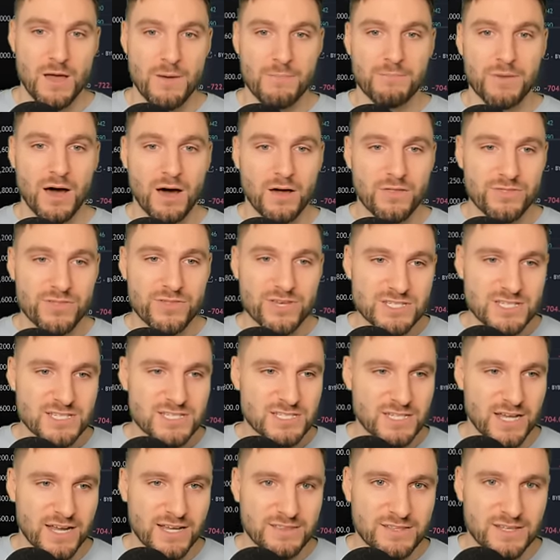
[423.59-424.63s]
But this is
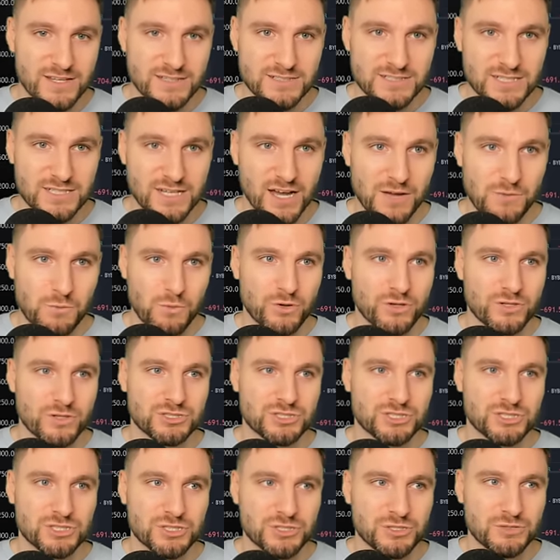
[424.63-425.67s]
something that I want
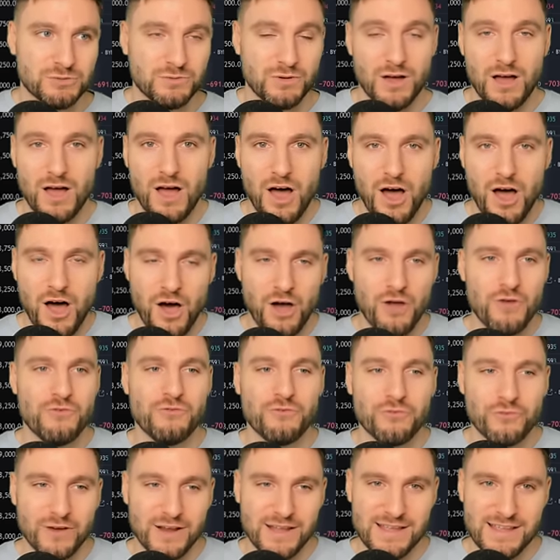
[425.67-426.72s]
to
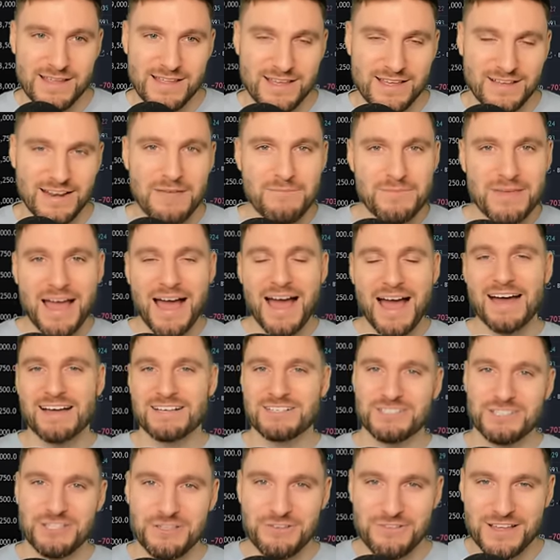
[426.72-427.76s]
hopefully, let me
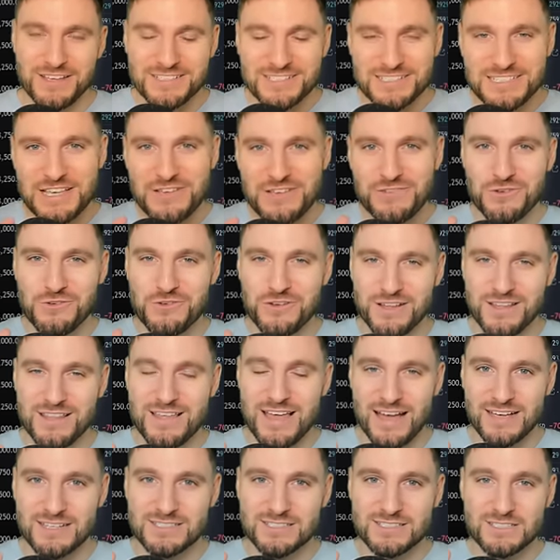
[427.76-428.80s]
ask you, let's see if you can
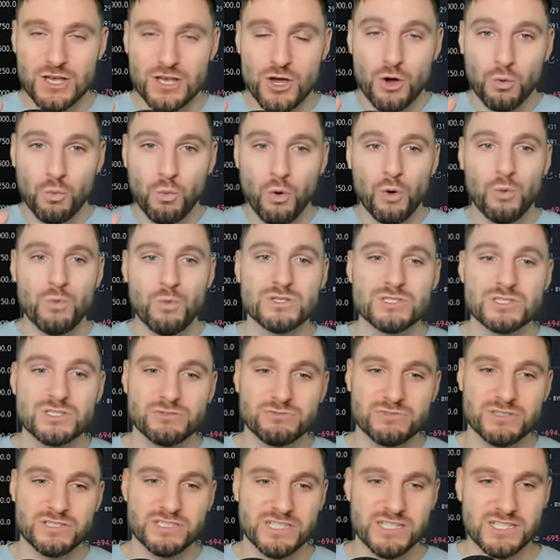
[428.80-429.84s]
guess. What was the
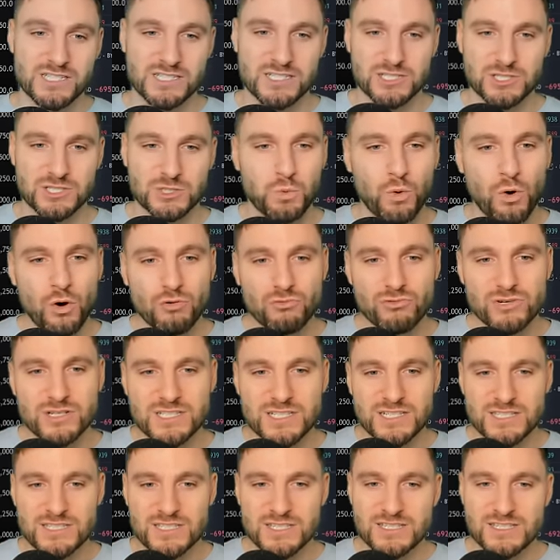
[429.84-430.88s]
resistance? What
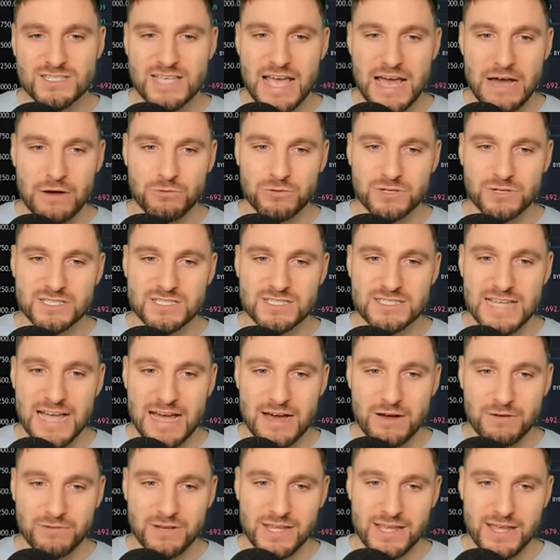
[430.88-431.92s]
resistance held us
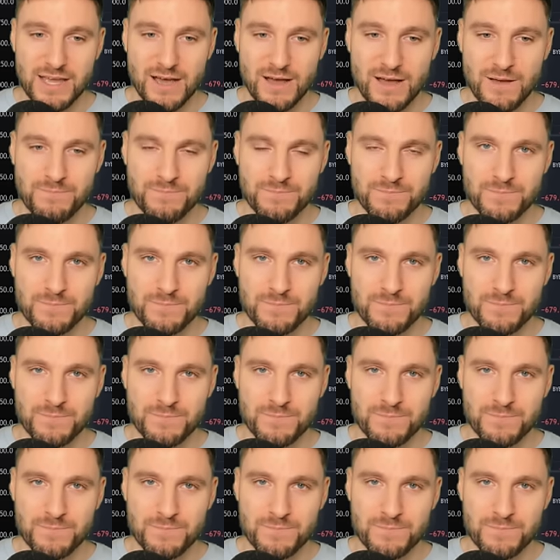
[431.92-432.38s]
down here?